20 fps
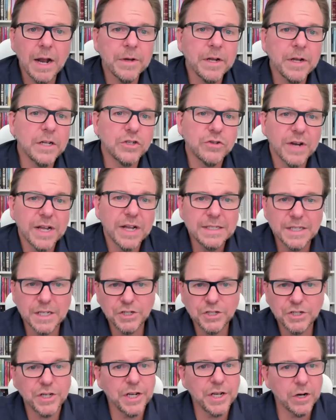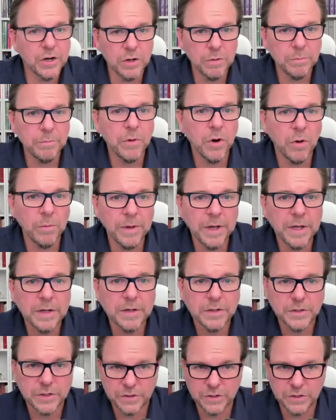I'm going to transition here in a
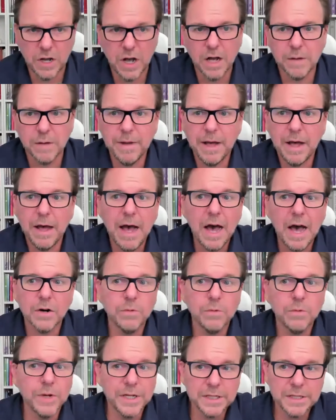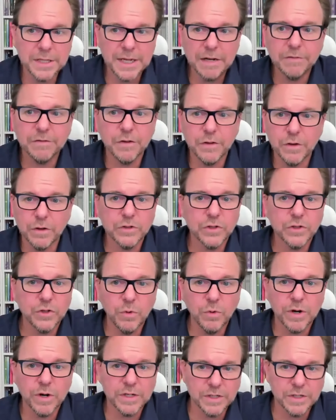moment to talk about how to read and lead for those of
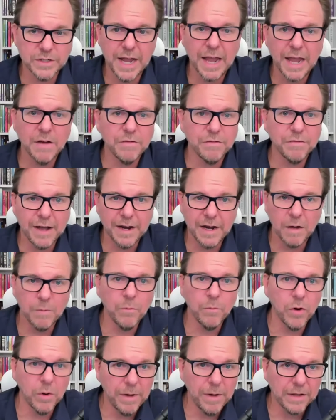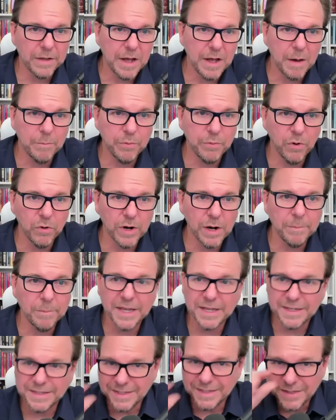you who want to stay and find out more about that program,
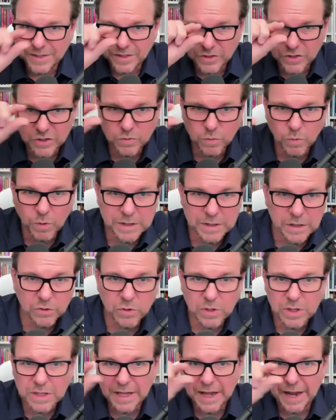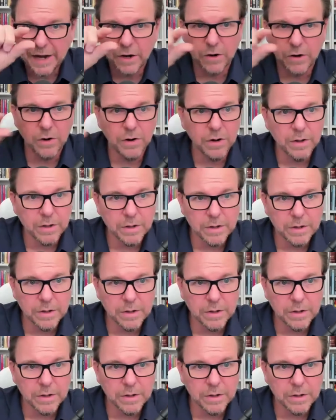because this is just one little layer